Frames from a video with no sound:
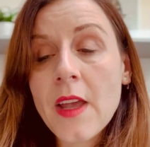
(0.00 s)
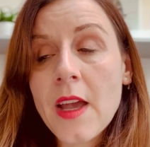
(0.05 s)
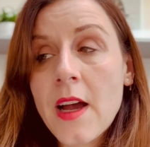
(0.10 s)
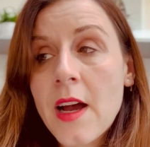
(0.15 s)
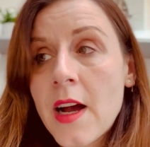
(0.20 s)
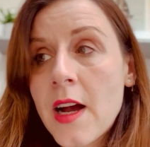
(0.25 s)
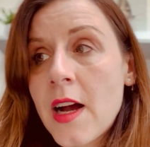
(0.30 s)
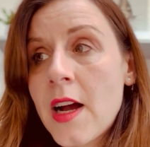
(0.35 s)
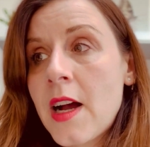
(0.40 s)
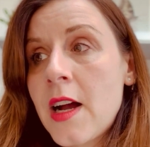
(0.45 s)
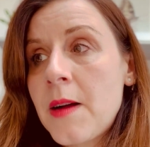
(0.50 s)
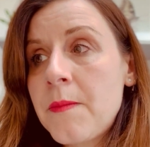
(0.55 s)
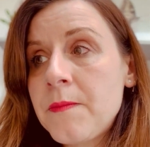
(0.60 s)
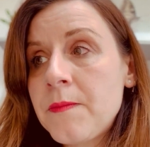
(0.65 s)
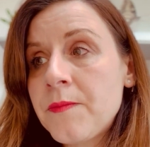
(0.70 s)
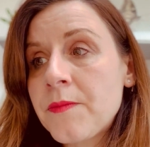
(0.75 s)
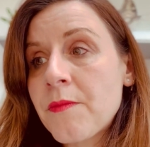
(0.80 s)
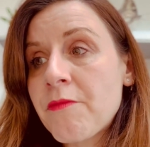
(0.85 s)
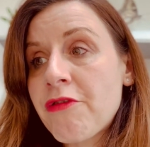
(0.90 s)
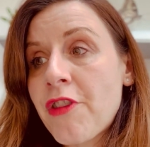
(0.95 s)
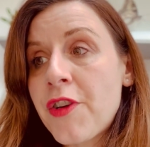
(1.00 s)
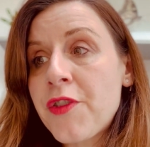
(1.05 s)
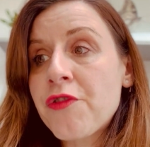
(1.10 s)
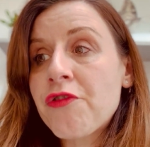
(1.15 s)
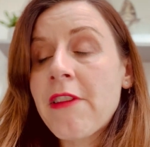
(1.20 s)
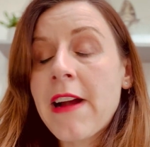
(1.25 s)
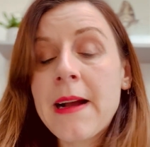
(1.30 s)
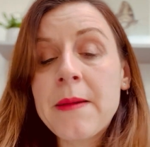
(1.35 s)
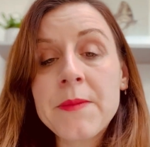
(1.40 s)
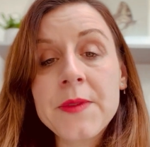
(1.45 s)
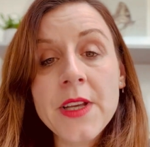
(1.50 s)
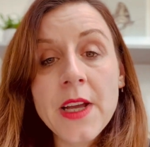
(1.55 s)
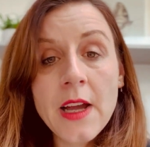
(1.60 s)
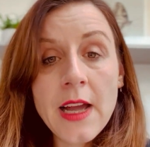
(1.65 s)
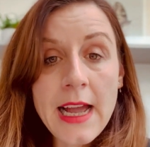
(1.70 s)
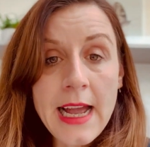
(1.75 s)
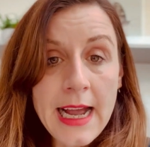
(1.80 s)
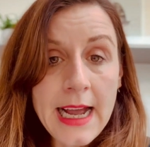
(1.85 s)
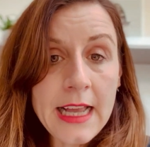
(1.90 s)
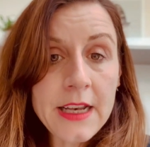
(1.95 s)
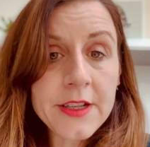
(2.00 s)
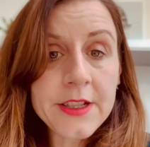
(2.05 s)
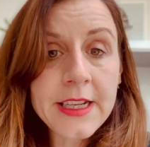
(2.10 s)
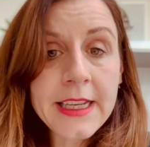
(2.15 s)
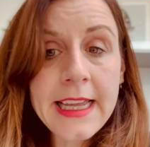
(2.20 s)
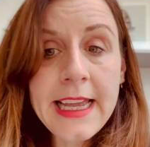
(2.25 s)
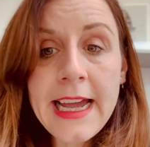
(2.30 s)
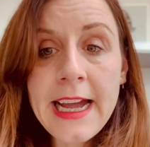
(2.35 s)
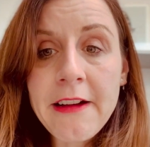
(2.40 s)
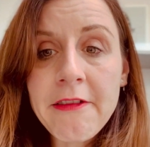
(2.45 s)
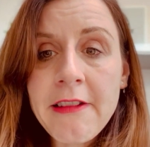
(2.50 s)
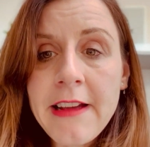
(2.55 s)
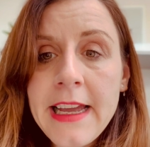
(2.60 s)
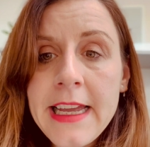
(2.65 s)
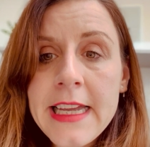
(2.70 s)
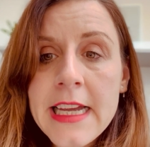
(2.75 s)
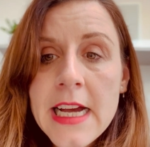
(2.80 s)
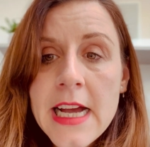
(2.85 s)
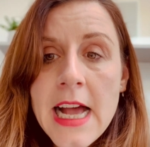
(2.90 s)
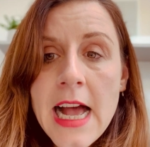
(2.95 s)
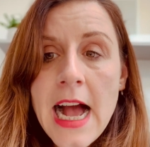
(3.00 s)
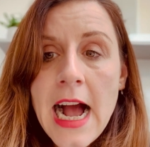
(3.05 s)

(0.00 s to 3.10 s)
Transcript: um, programs, Helen and Kerry,